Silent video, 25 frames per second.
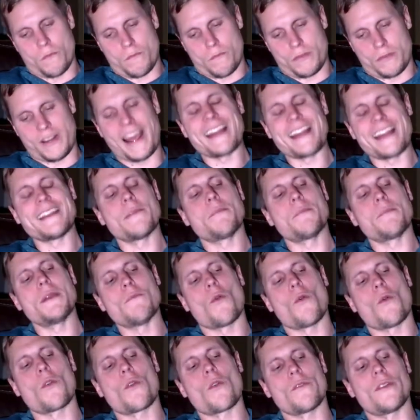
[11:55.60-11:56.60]
tend to be
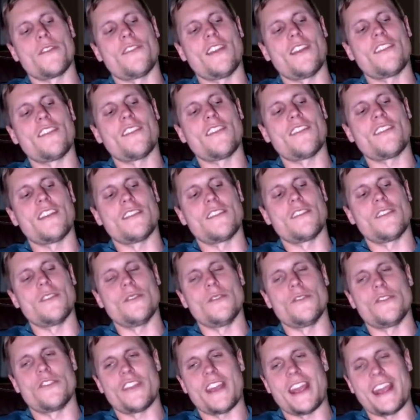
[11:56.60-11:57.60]
more resistant
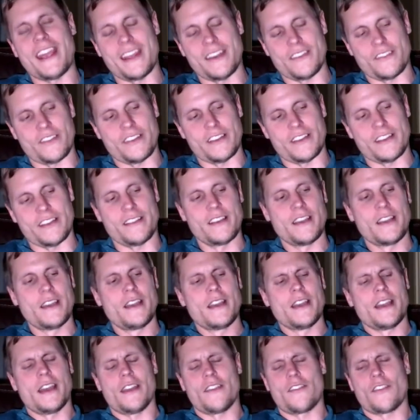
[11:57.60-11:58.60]
to change and
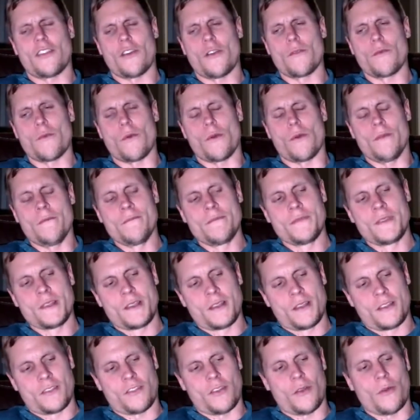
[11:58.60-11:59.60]
so forth.
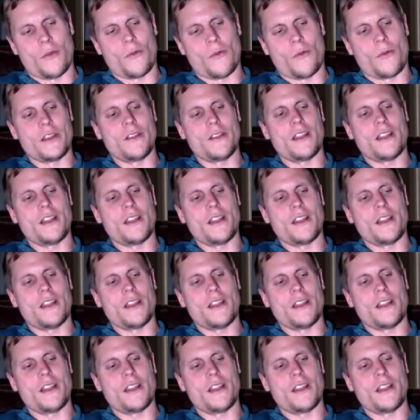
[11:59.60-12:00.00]
So when you